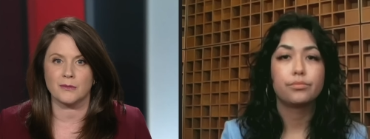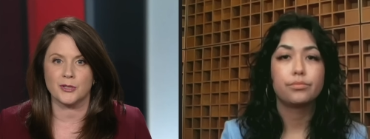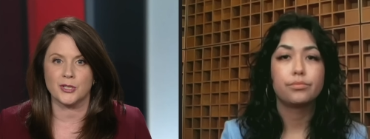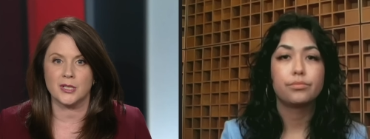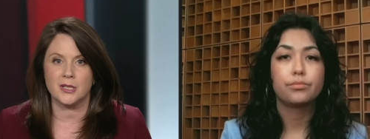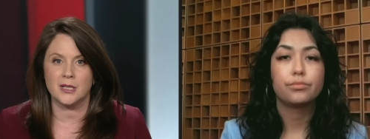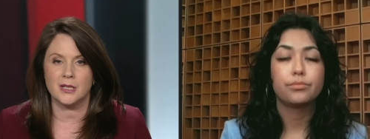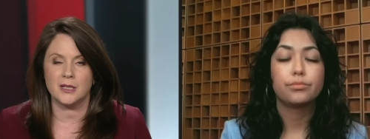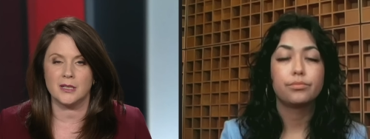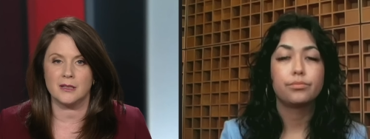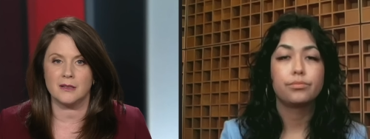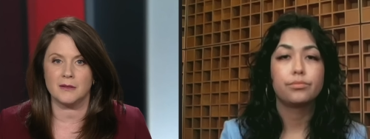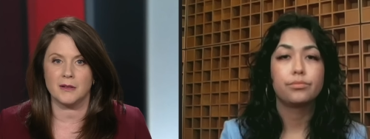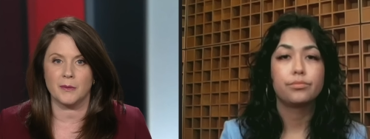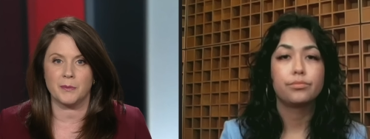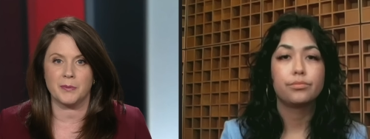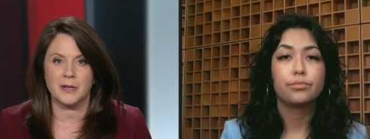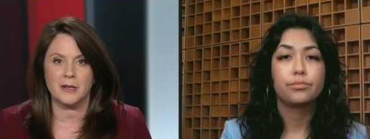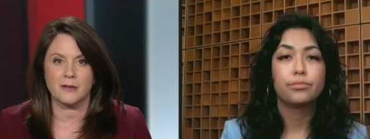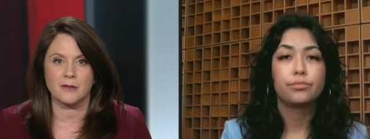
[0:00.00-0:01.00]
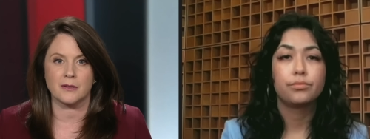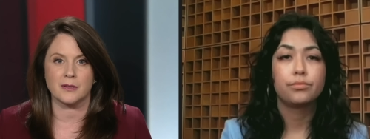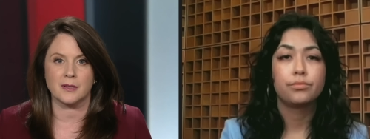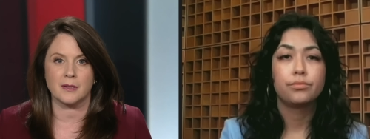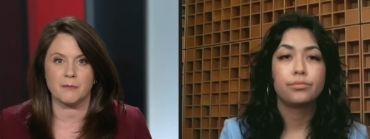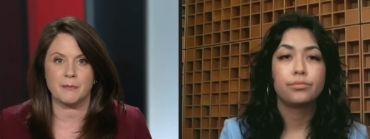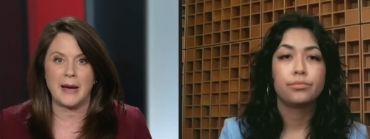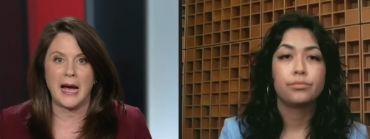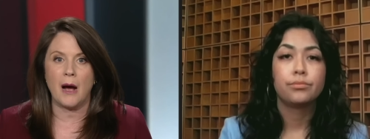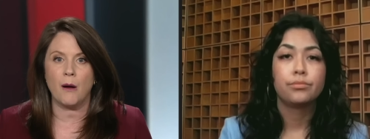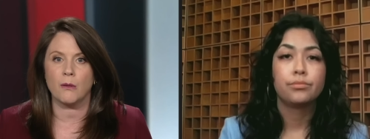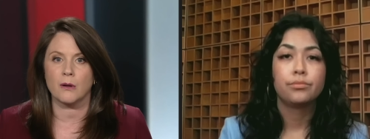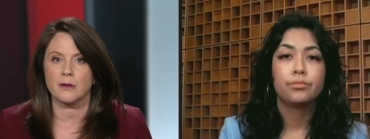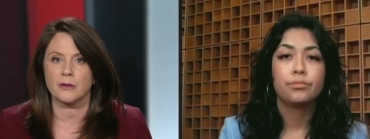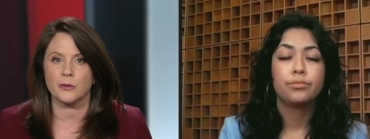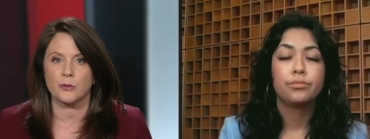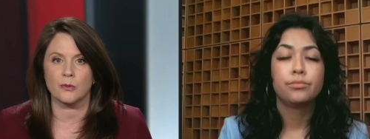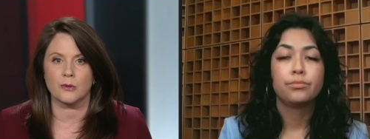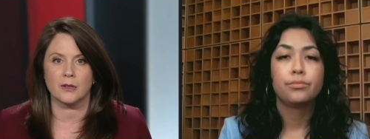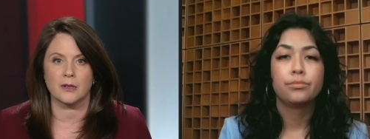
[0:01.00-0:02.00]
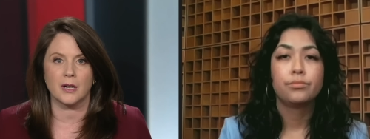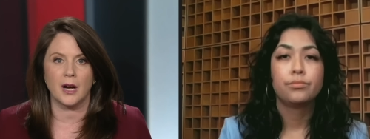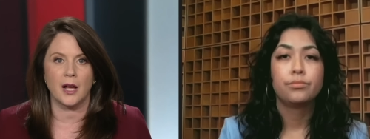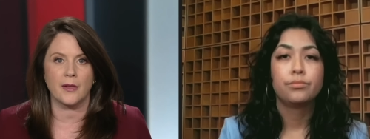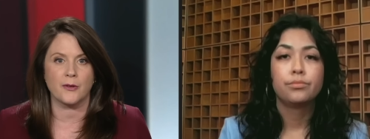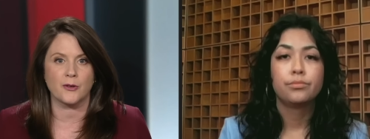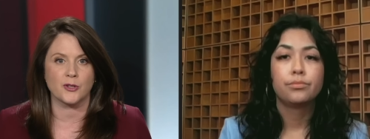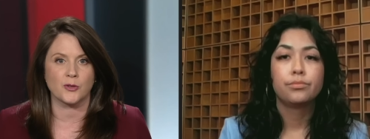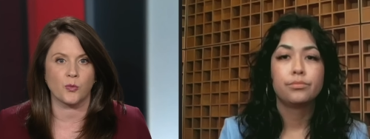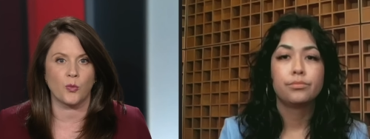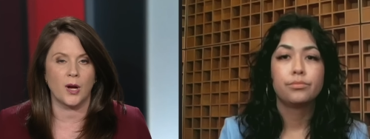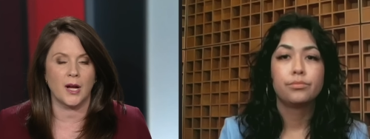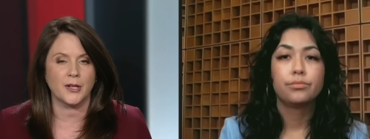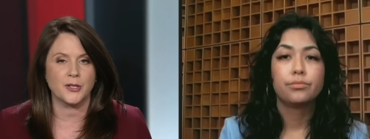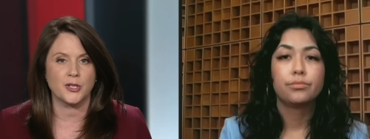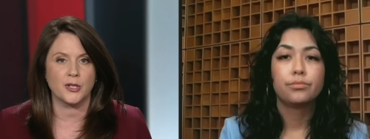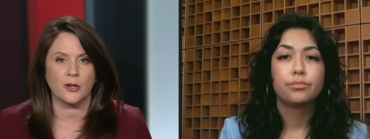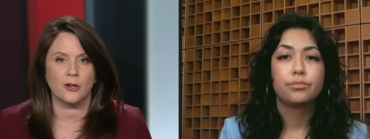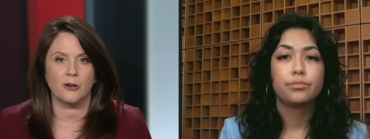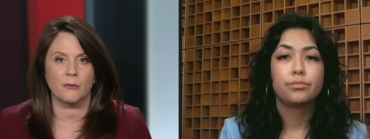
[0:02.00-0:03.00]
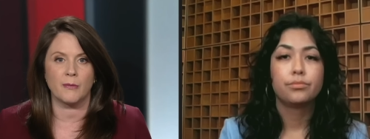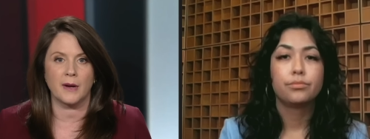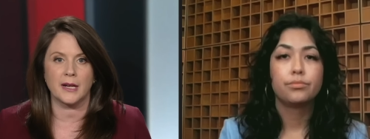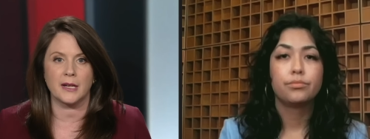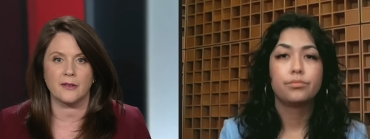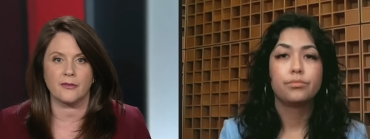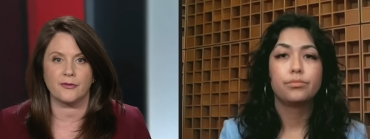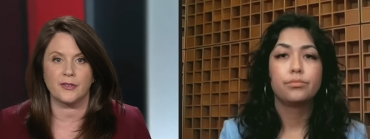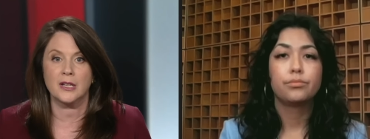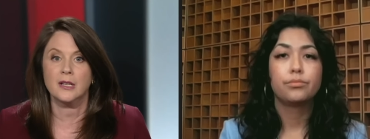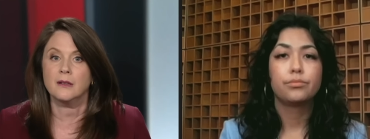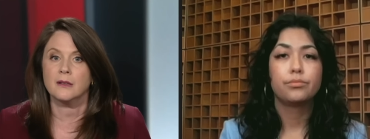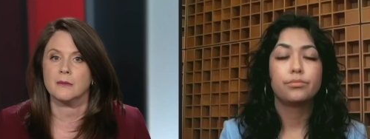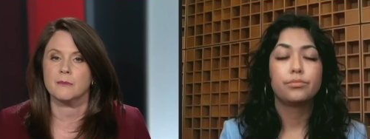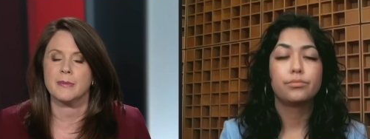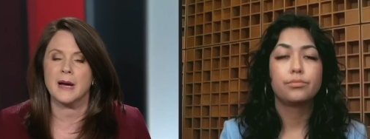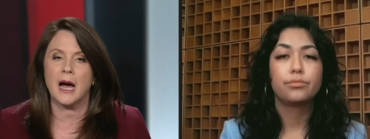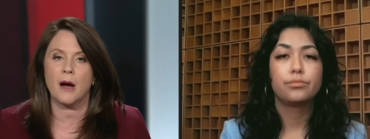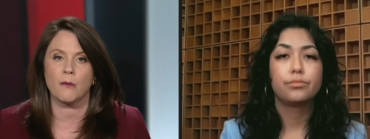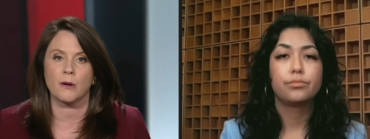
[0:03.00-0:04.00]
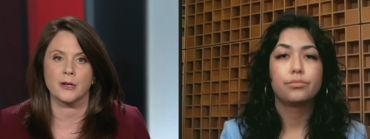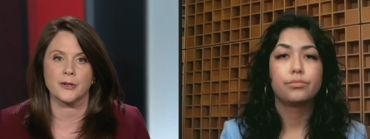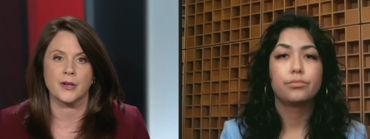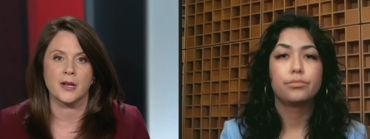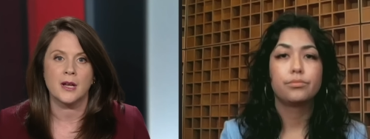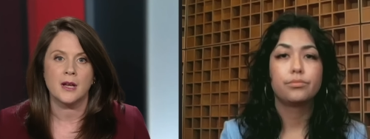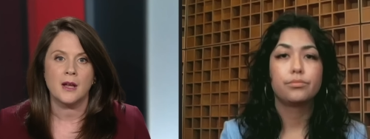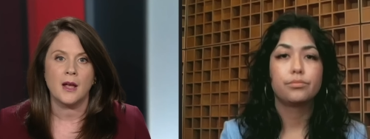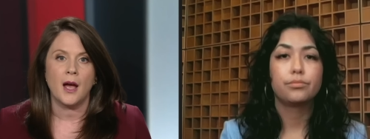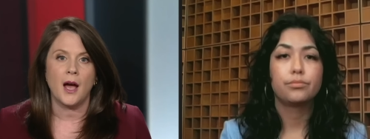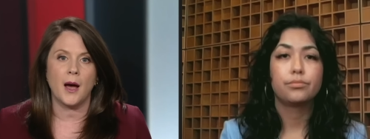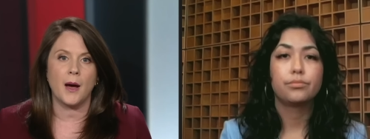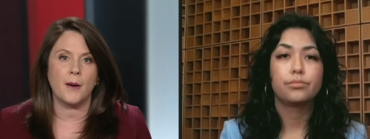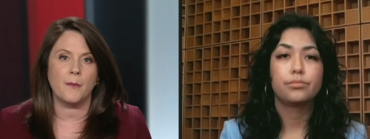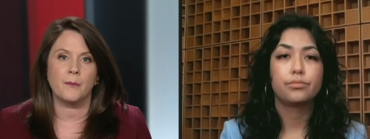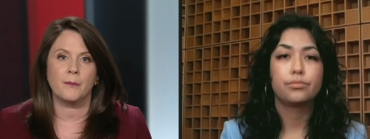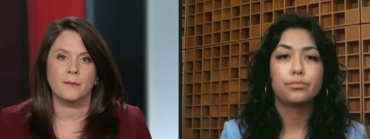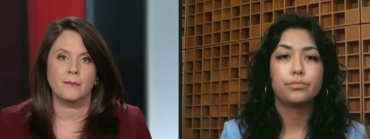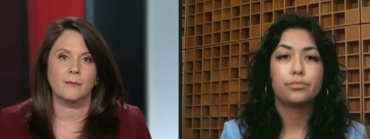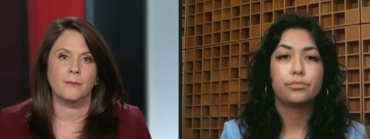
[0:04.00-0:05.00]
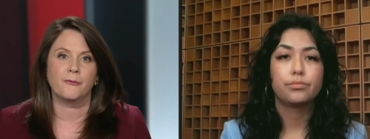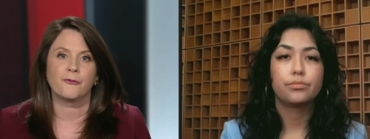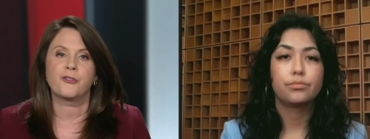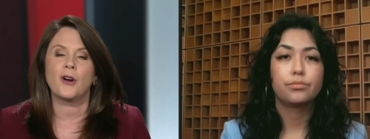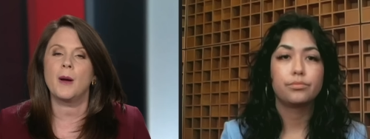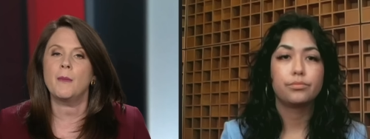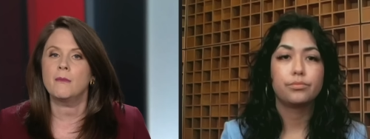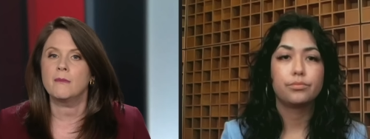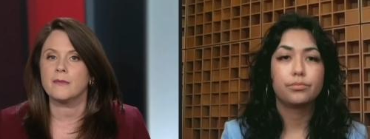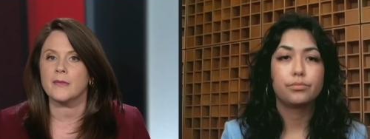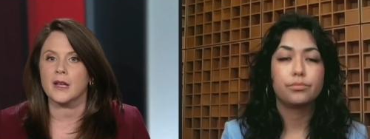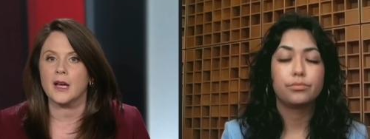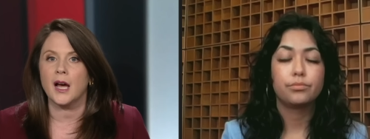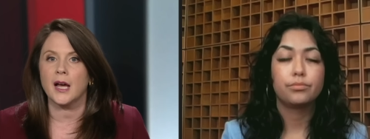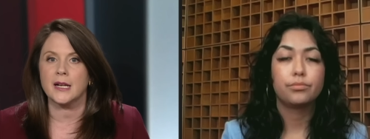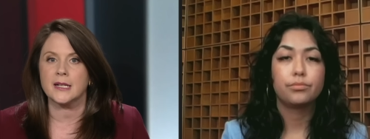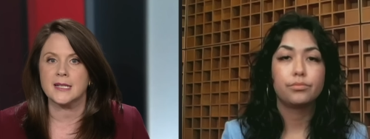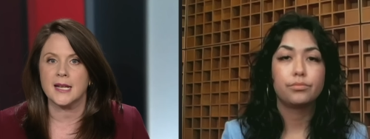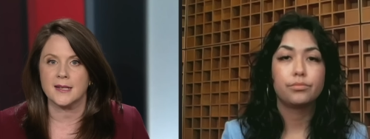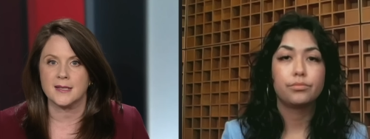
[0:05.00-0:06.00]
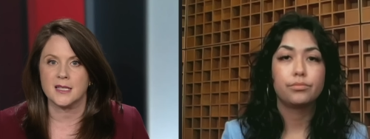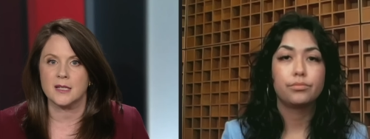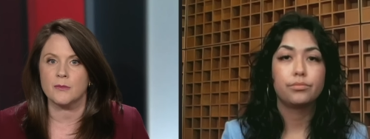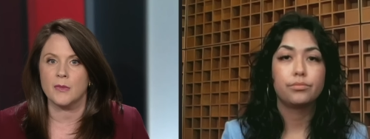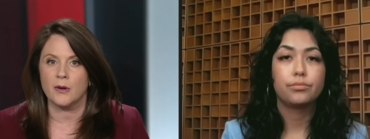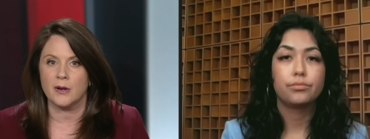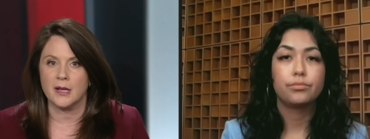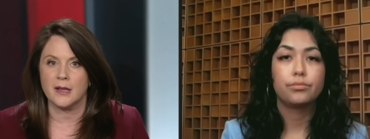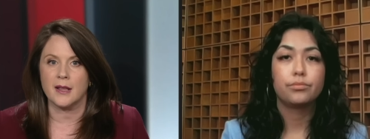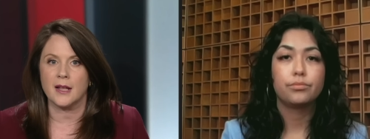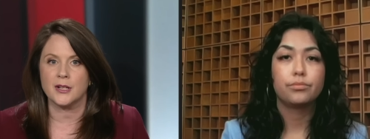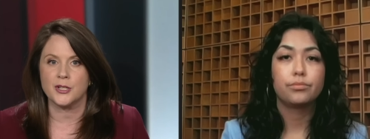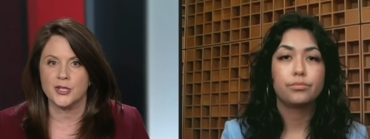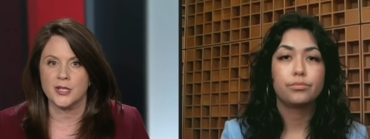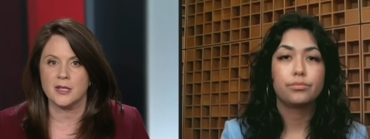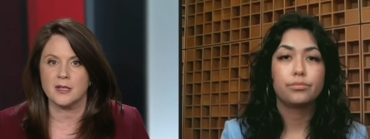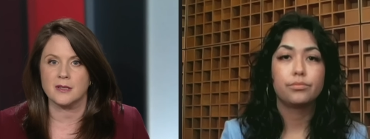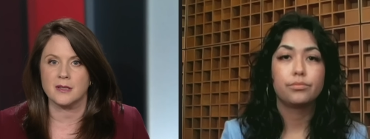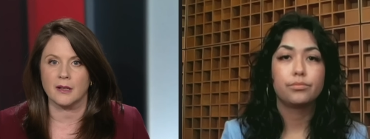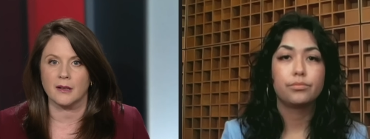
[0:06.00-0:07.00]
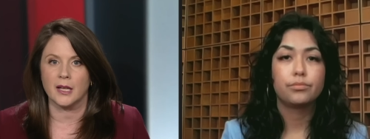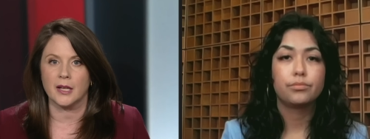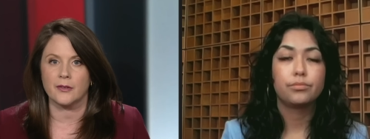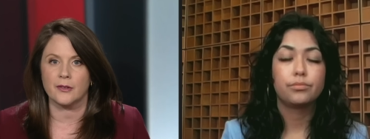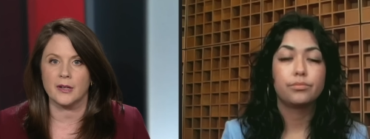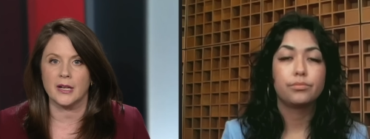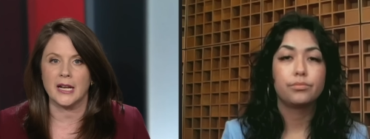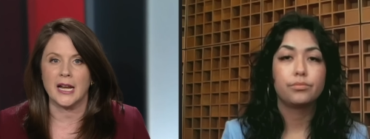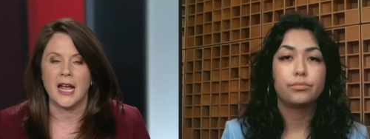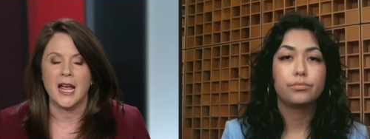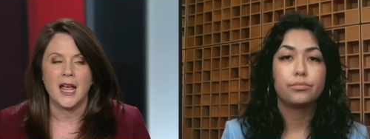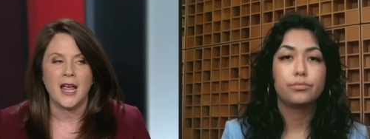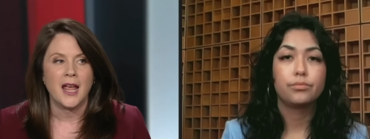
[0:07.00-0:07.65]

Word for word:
Speaker 1: she appears empowered, or others watching her might feel empowered uh, from the kind of testimony that she's delivering.